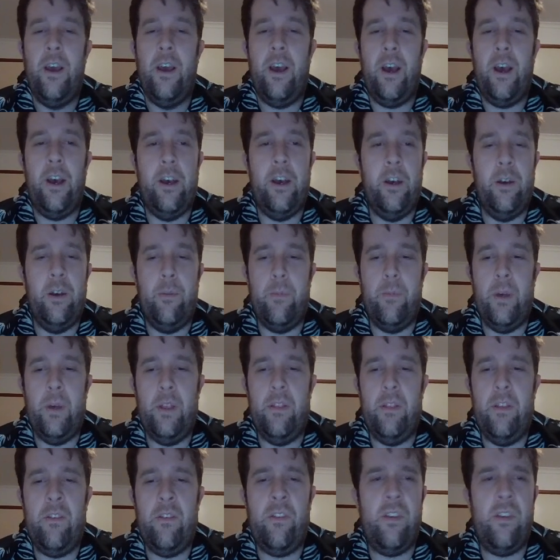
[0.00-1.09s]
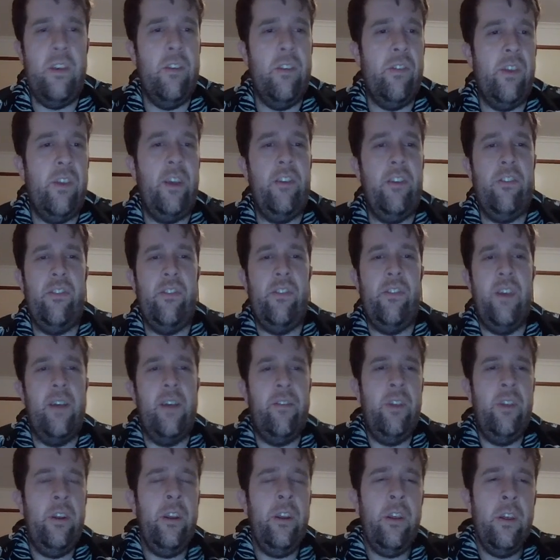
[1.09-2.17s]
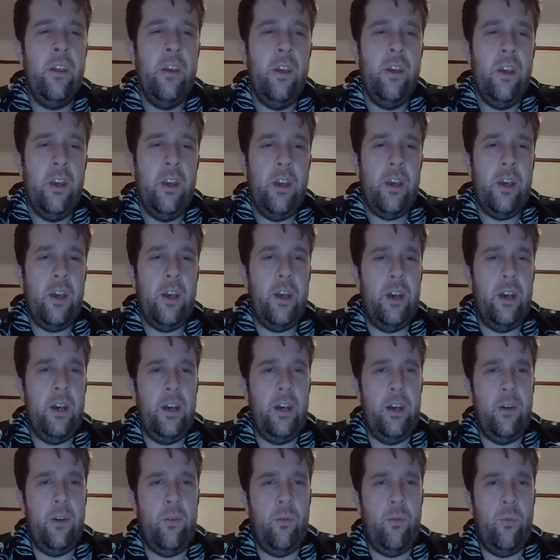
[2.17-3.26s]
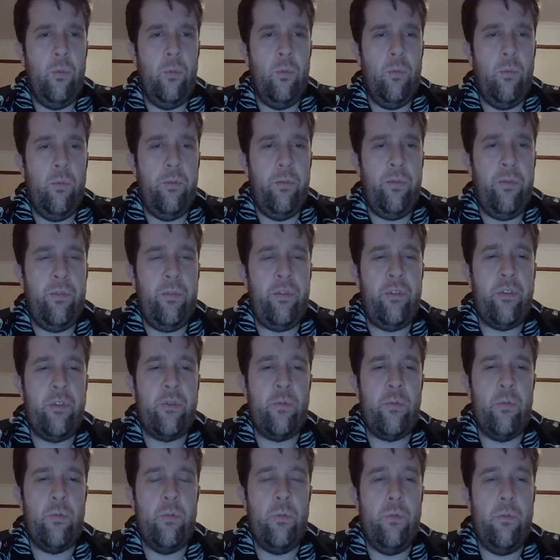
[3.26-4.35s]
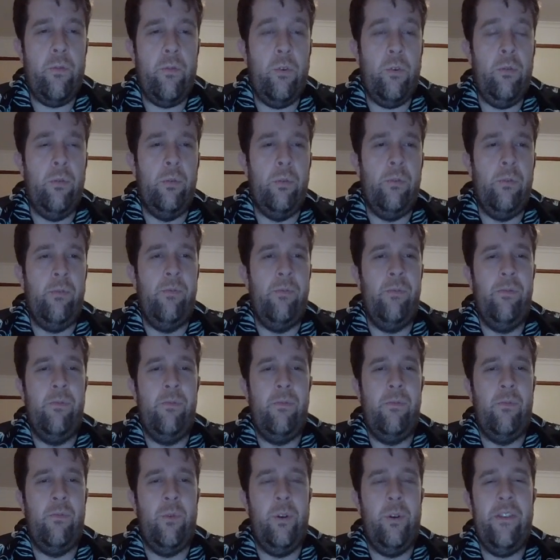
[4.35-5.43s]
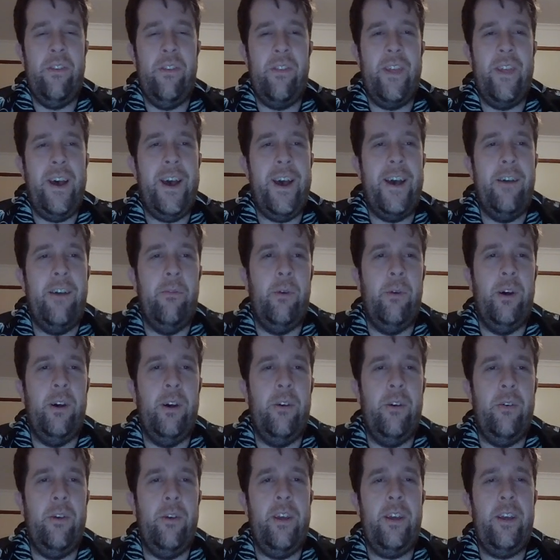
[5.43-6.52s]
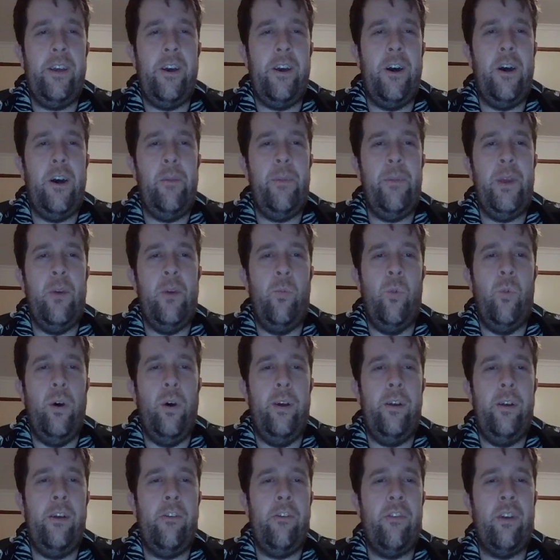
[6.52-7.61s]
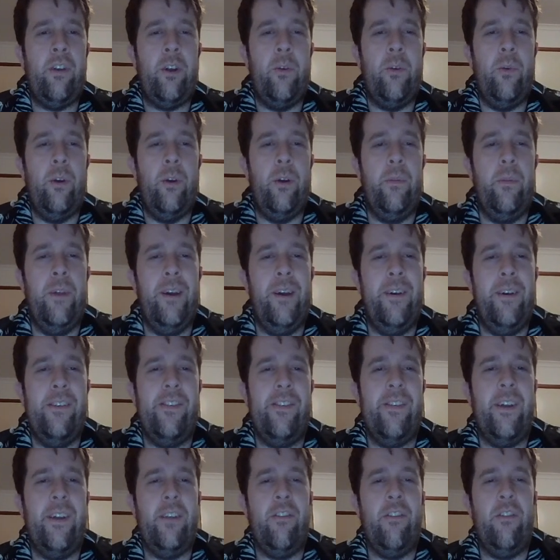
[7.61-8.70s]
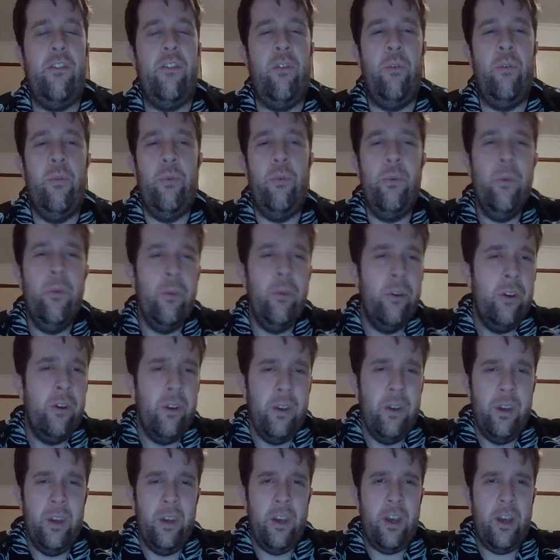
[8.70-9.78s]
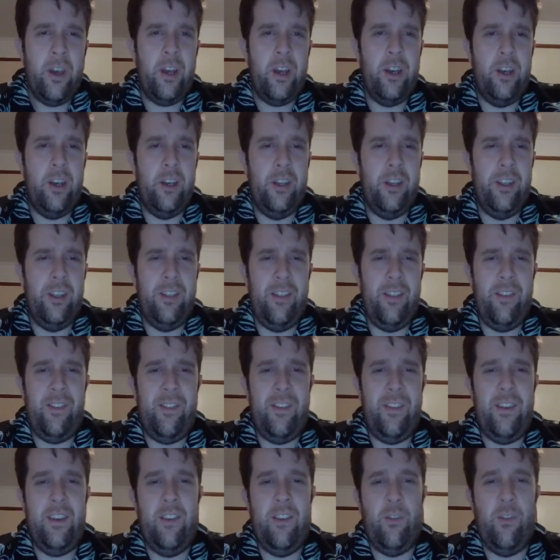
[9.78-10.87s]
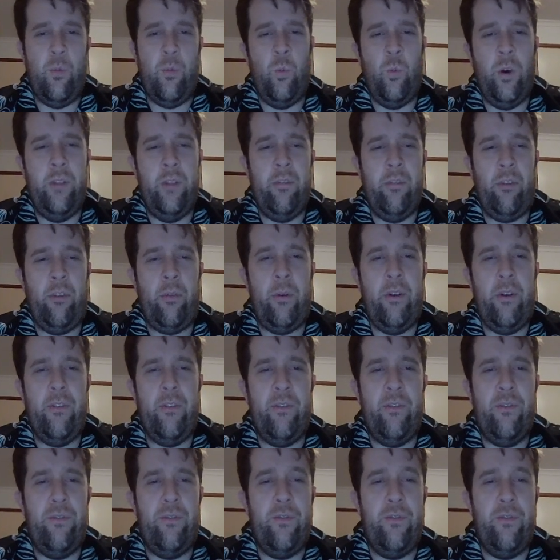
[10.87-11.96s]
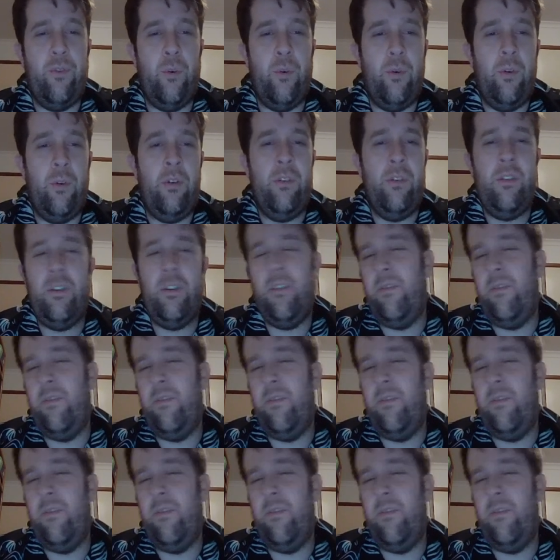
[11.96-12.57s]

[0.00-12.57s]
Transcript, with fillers: Um, this is a seven. Uh, oh, what is that? Well, it can't be a one because I got a one up there, so that's two. Uh, this is one, three, or four.